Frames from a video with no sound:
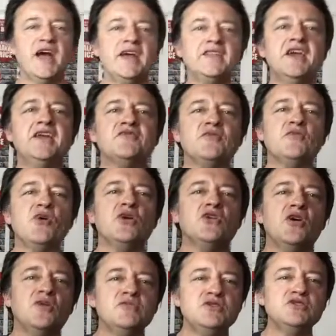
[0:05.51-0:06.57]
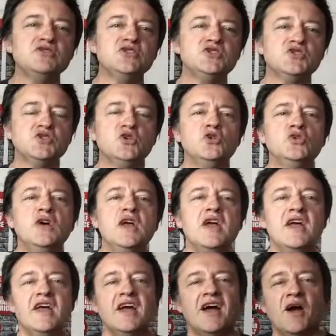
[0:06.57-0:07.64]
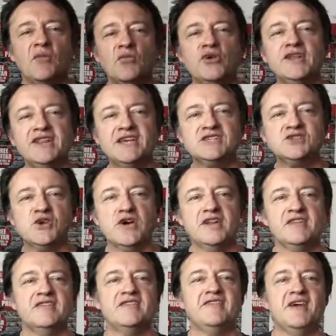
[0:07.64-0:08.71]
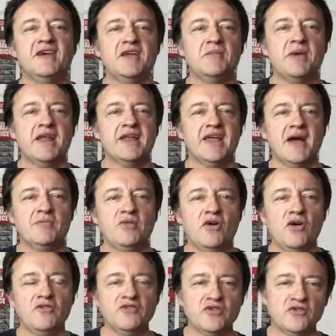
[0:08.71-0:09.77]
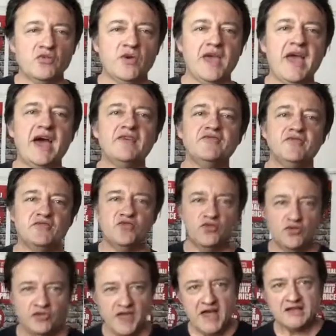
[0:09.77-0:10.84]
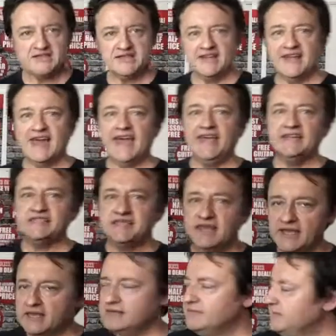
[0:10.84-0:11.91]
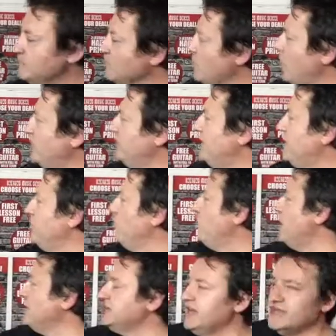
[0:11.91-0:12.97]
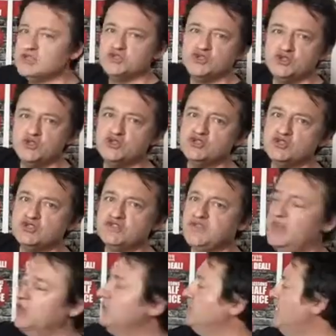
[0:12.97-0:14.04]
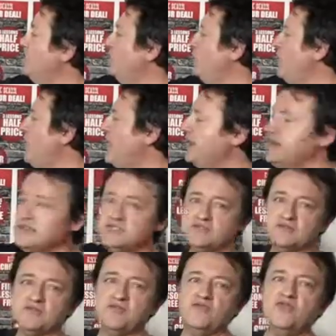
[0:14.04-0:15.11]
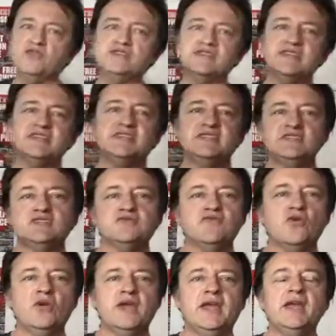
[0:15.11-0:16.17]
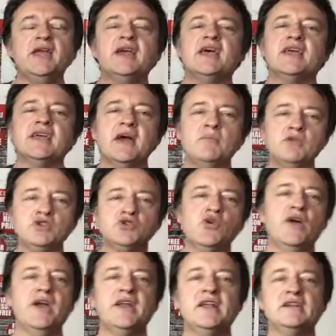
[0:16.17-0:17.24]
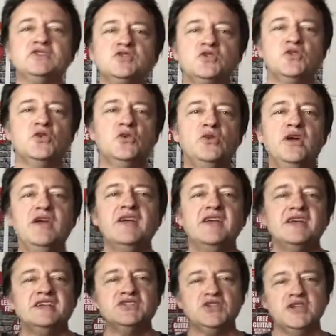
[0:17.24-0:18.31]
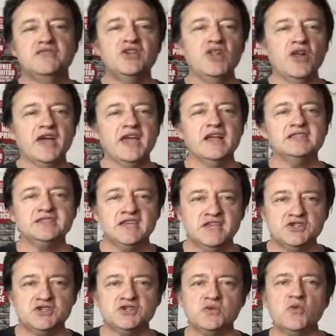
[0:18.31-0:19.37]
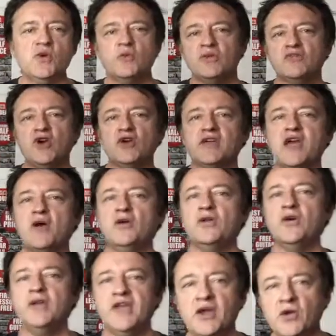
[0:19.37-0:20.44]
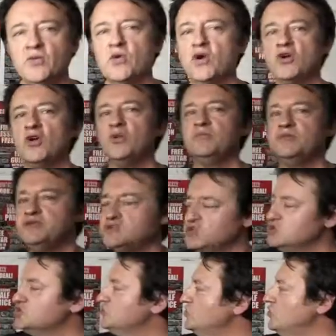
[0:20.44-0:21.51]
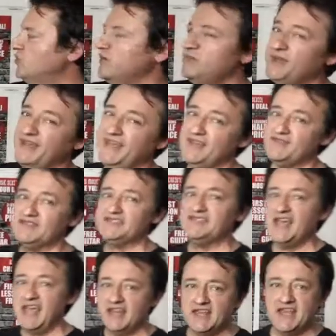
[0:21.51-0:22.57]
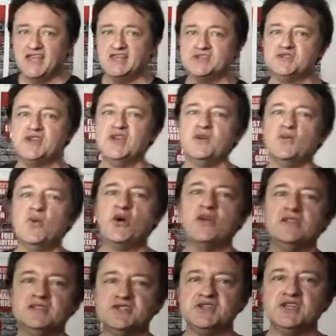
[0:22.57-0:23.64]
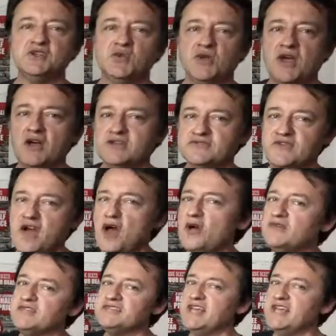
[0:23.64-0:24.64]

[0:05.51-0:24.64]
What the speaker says: Gardner here from Rock God Music School. I'm really excited to tell you about a couple of offers we have for 2018. Offer number one, you get to choose your deal. Number one is first lesson is free. Come and try out our school. See if you like our teachers and what we've got going on here at Rock God Music School. We've been here for 10 years, rocking the Central Coast for over